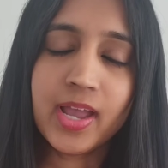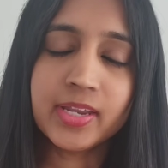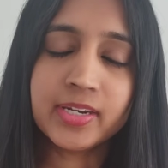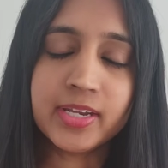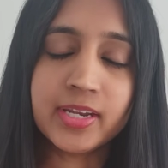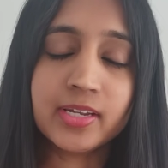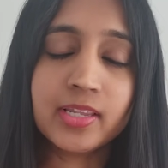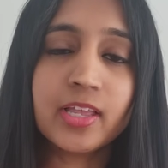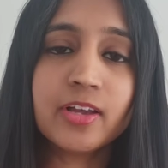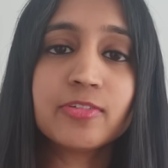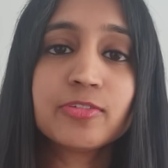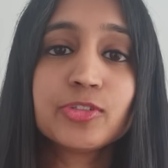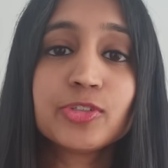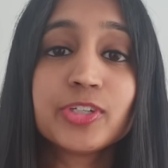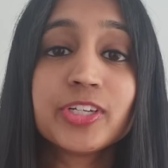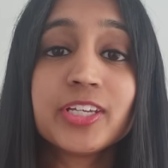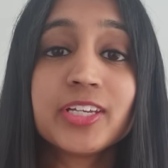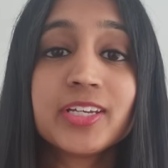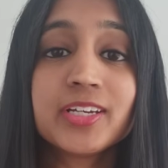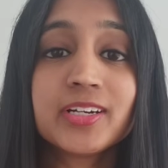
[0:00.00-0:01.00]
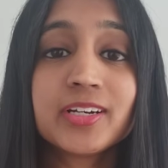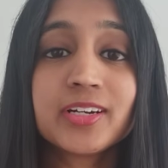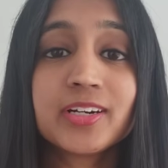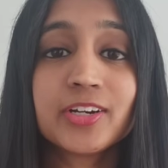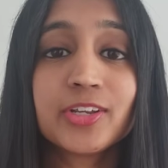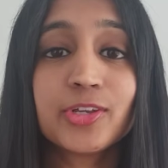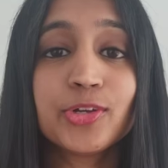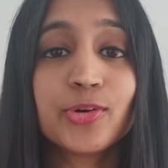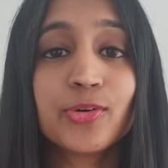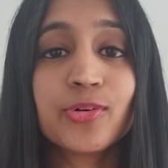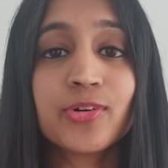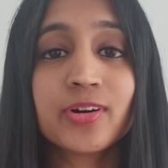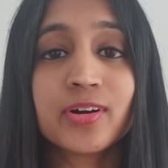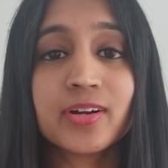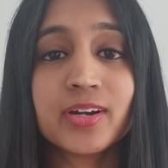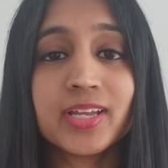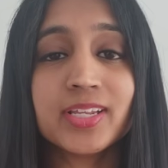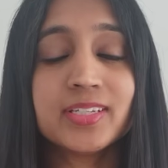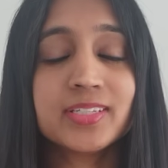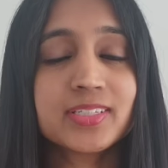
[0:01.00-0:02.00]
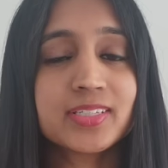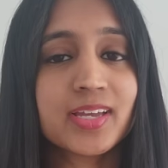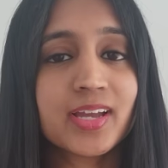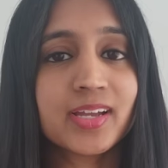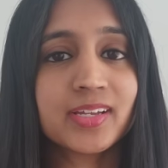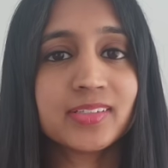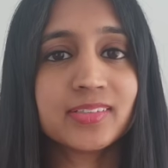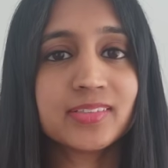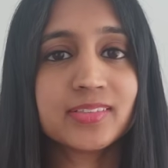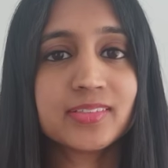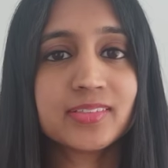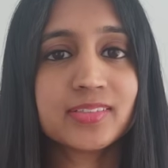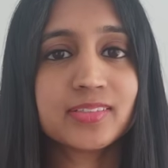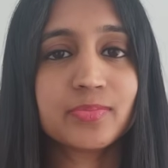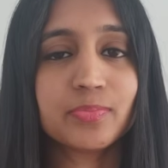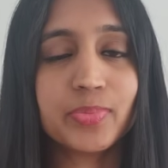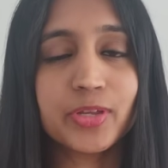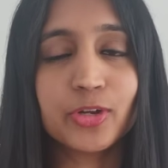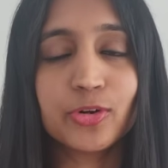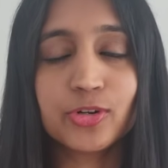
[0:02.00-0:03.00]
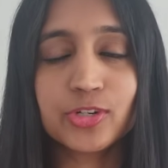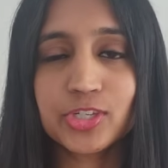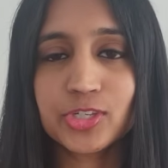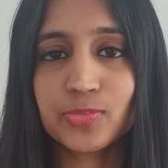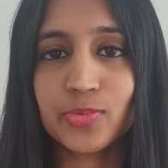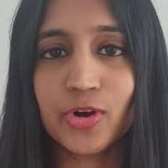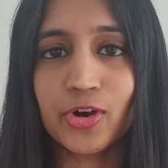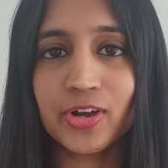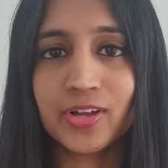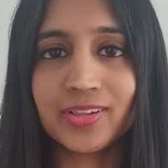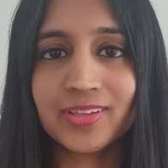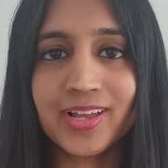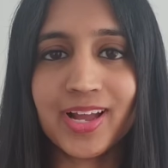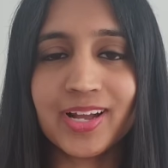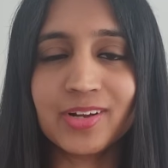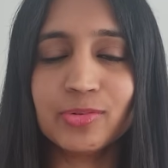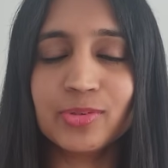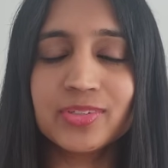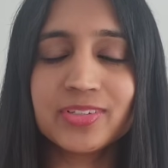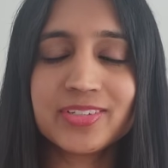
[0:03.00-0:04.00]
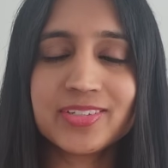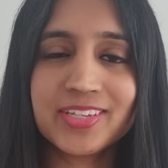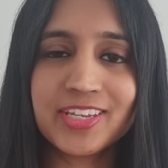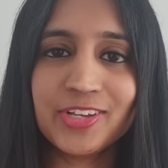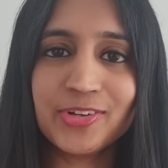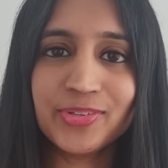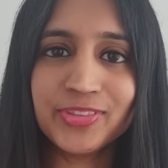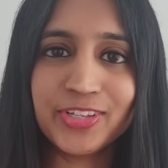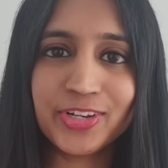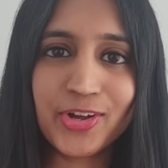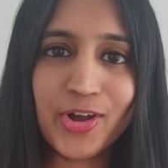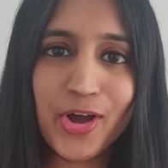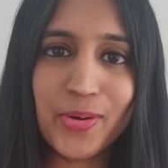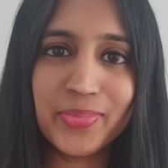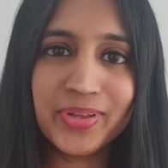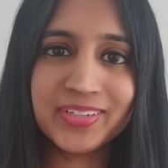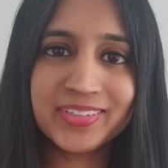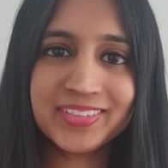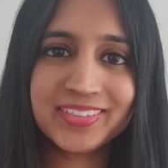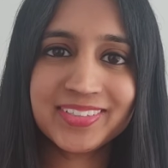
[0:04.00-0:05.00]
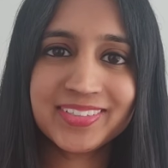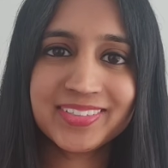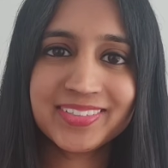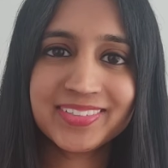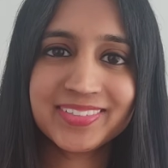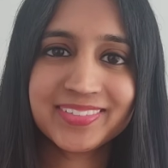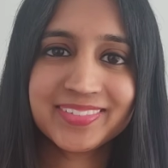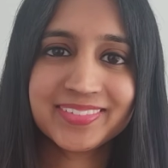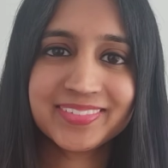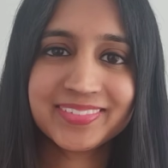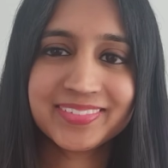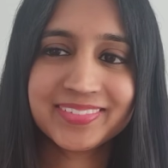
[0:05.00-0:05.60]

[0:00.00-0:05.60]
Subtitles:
And I'd love to hear your insights, big or small. I will see you in the comments.